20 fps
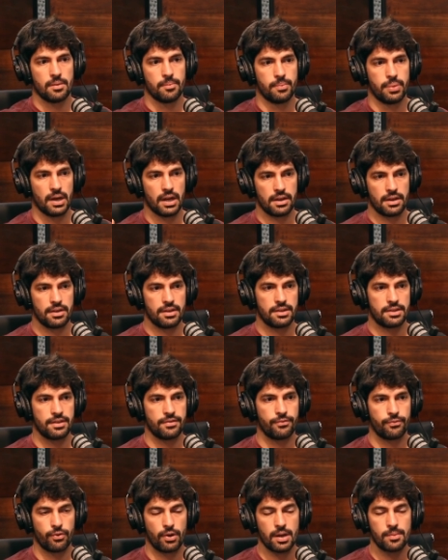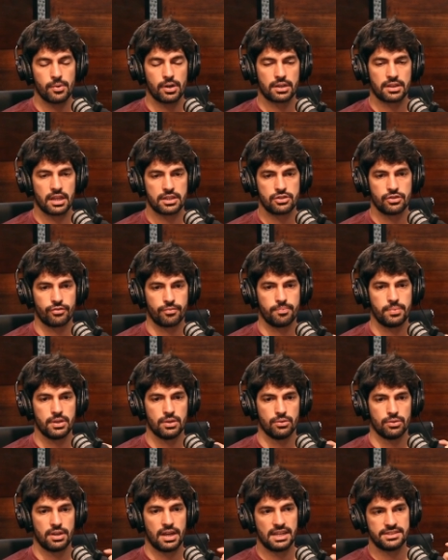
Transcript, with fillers: But the framework that you've built